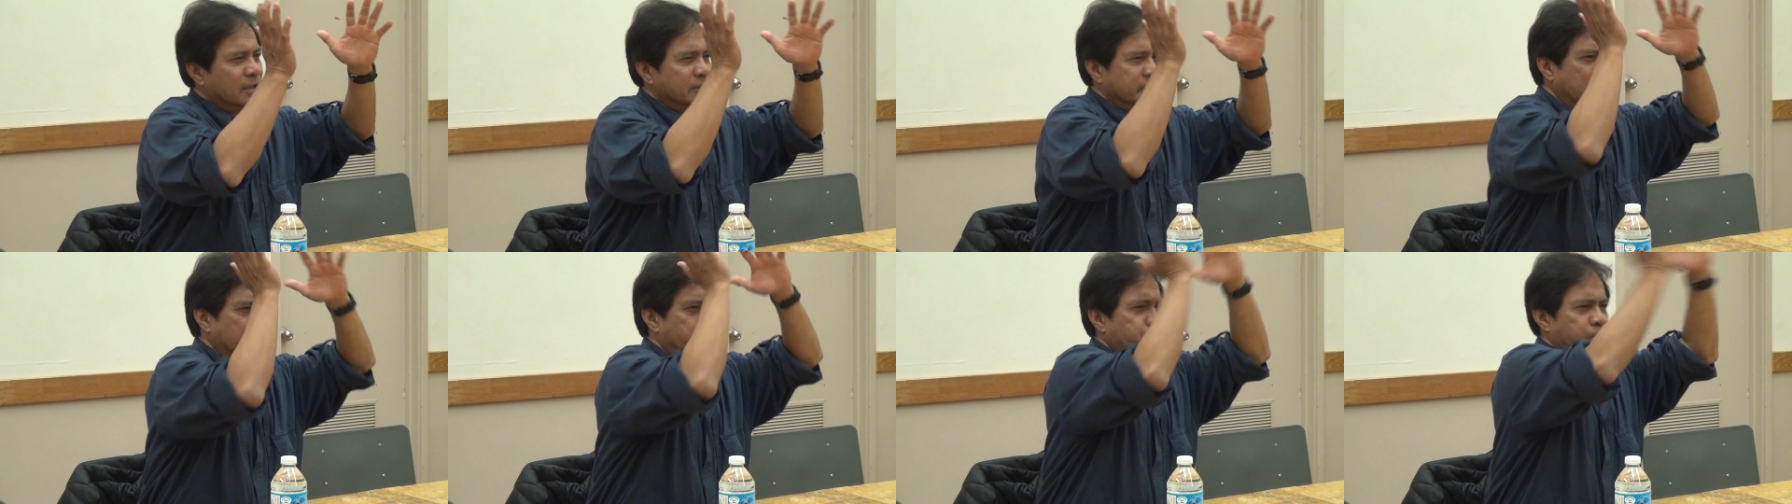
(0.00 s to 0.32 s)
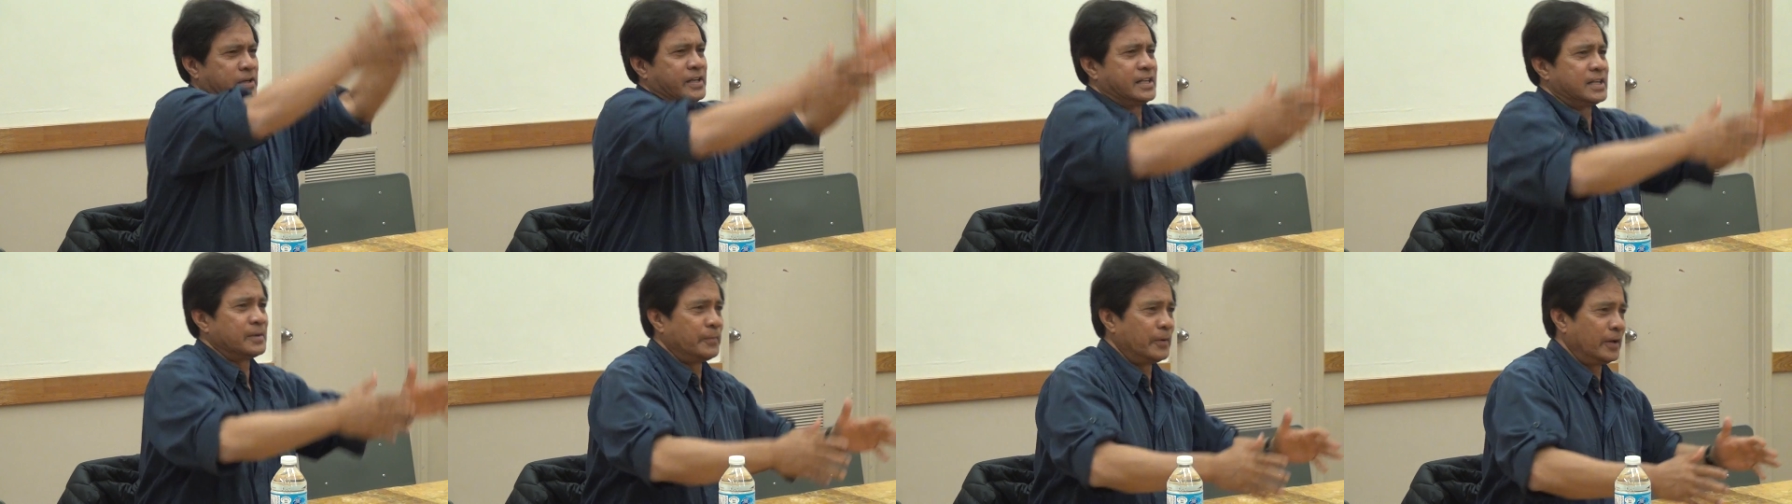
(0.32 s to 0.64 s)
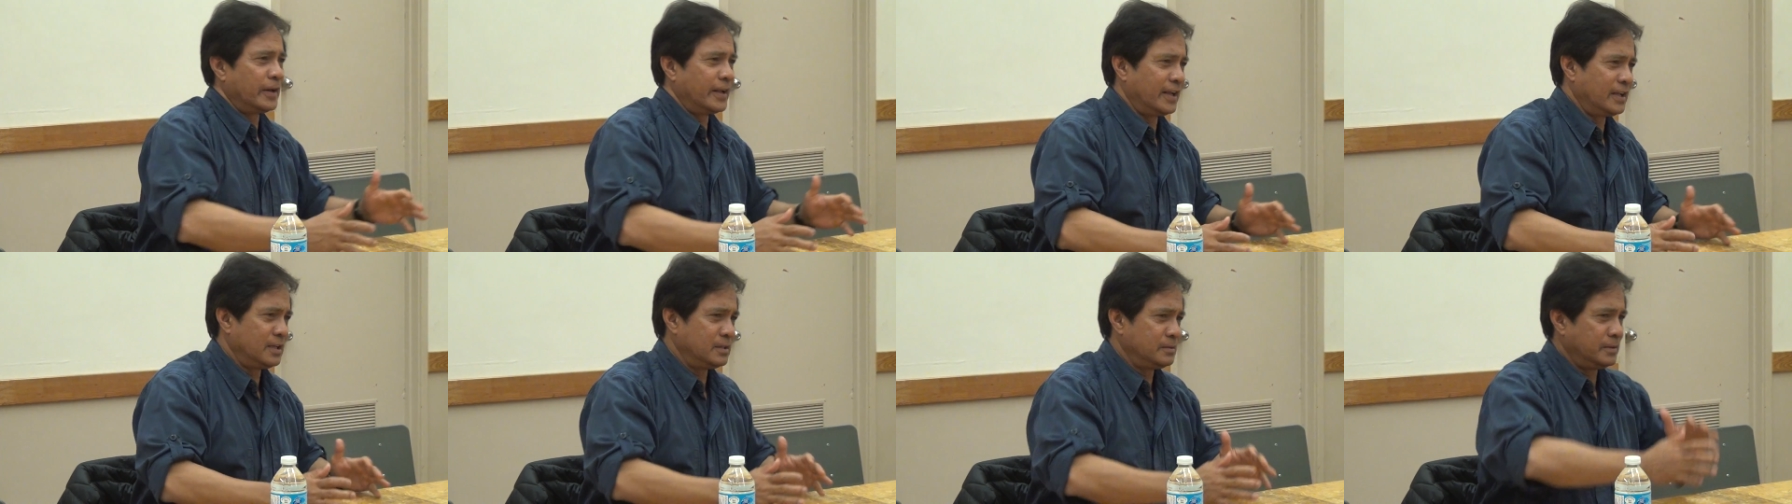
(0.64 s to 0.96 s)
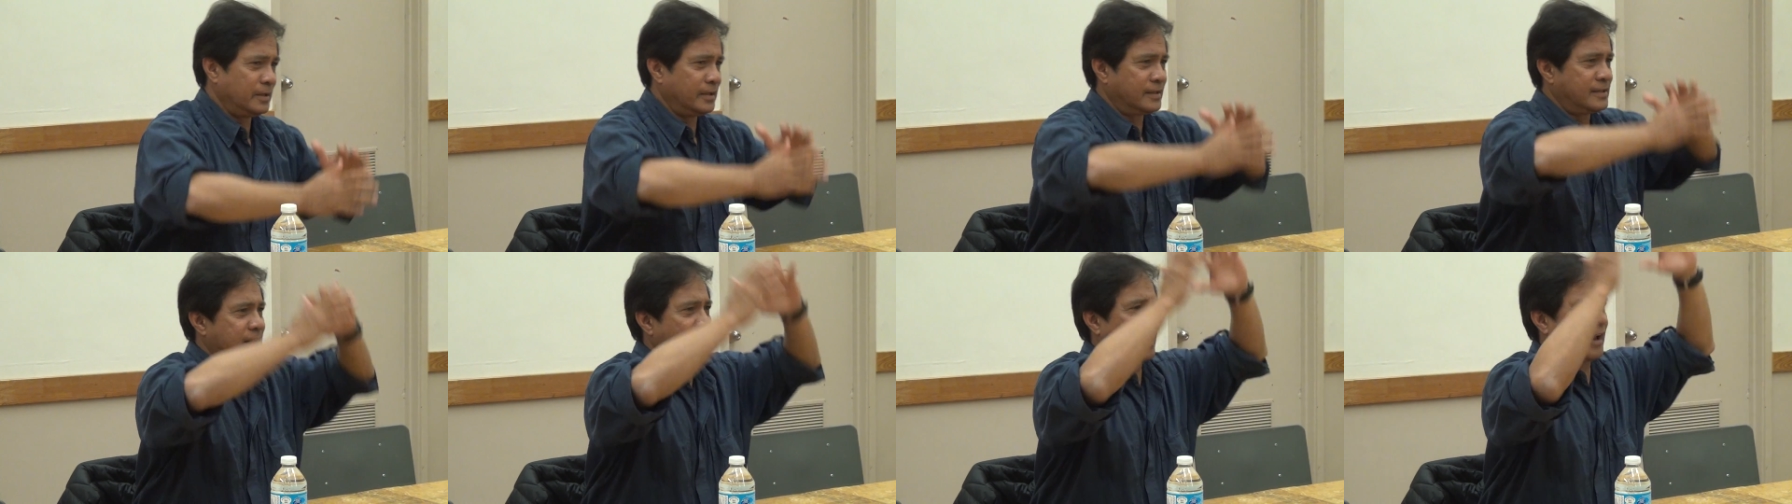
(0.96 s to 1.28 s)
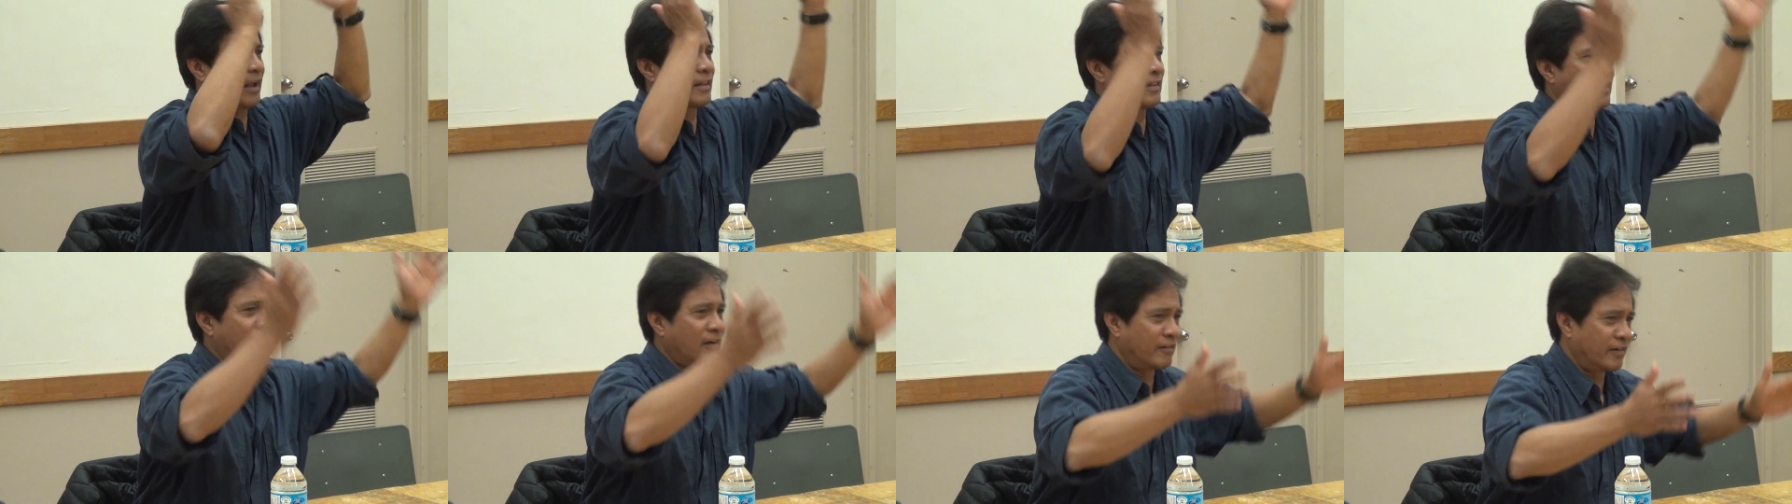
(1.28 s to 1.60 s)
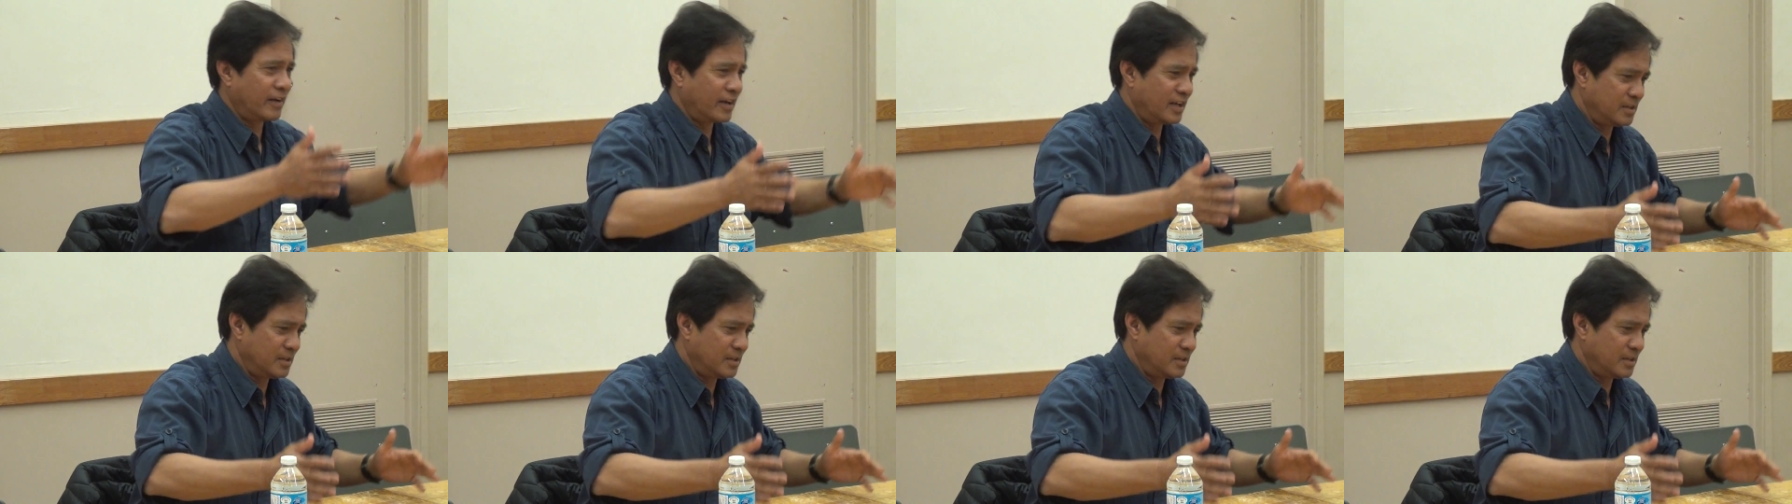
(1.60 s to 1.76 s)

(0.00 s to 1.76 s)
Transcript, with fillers: the principal enemy, secondary